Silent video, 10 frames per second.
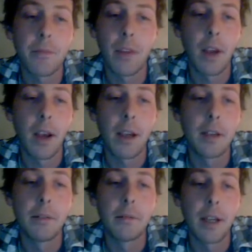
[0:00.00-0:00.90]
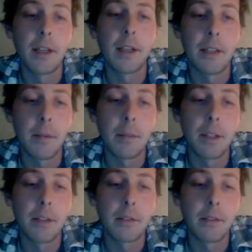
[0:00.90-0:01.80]
I need
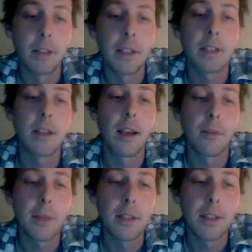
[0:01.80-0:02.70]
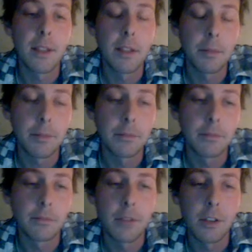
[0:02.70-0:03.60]
something, at least to help me sleep.
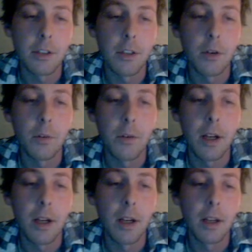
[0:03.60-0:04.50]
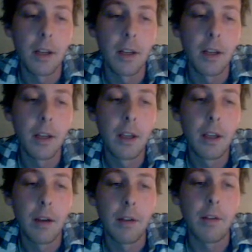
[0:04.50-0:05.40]
So
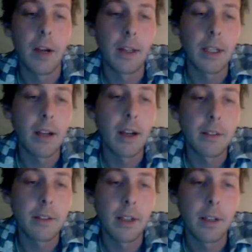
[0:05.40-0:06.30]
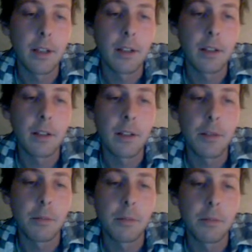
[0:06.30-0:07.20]
I finally got
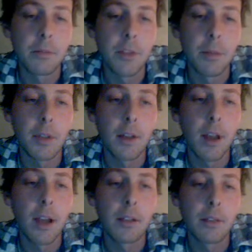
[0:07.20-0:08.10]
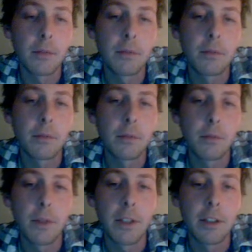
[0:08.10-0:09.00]
some Dilaudid,
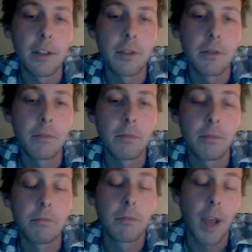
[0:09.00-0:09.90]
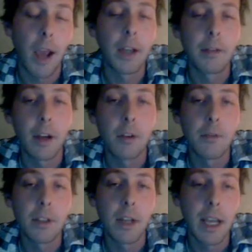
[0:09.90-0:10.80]
which kind of
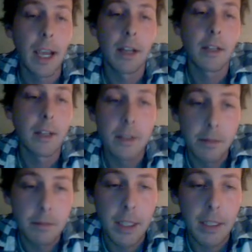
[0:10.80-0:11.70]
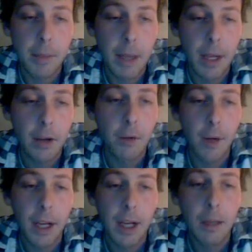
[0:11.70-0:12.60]
helps. Again, it doesn't make the pain go
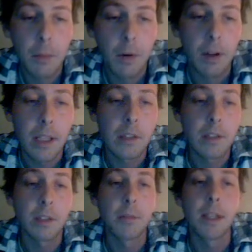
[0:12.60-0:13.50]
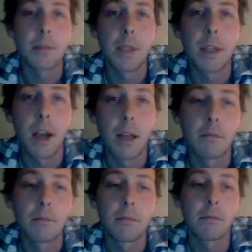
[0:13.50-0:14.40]
away, it more or less just makes me not
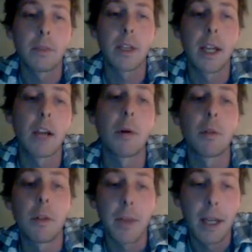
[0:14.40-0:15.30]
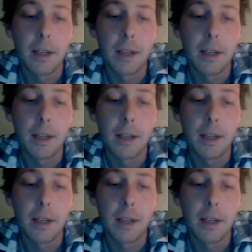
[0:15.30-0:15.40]
care about the pain,